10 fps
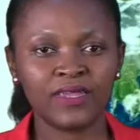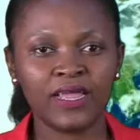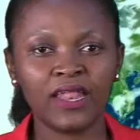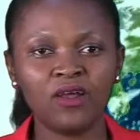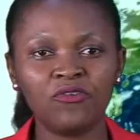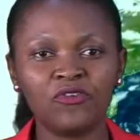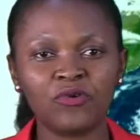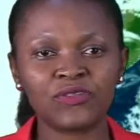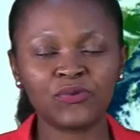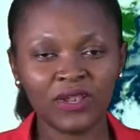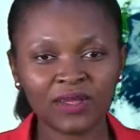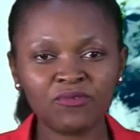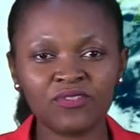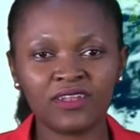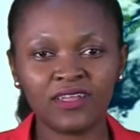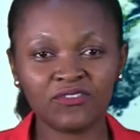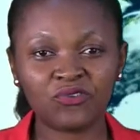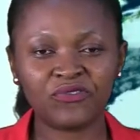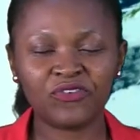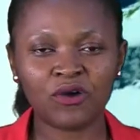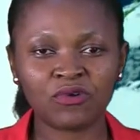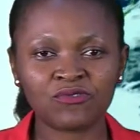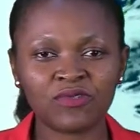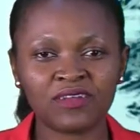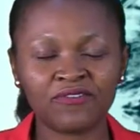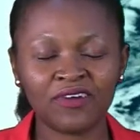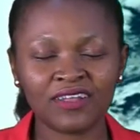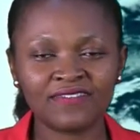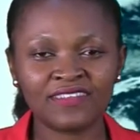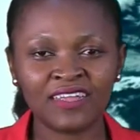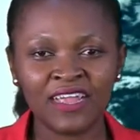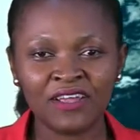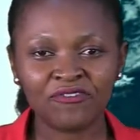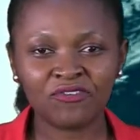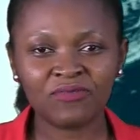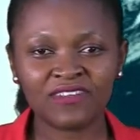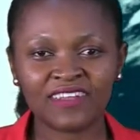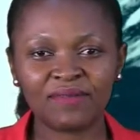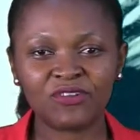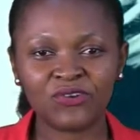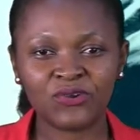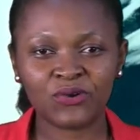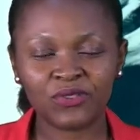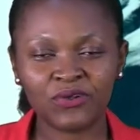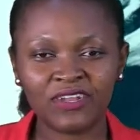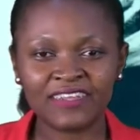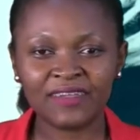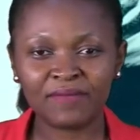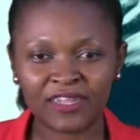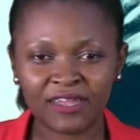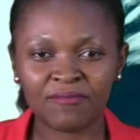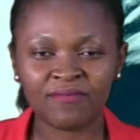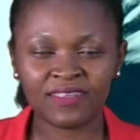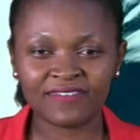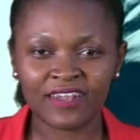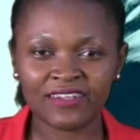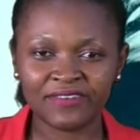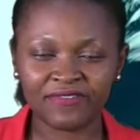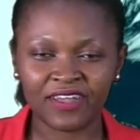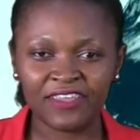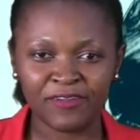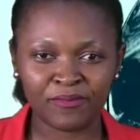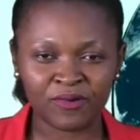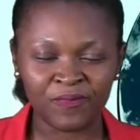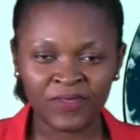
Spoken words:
Hello viewers, welcome to the next 24 hours weather forecast from Tanzania Meteorological Authority. My name is Latifa Nyembo.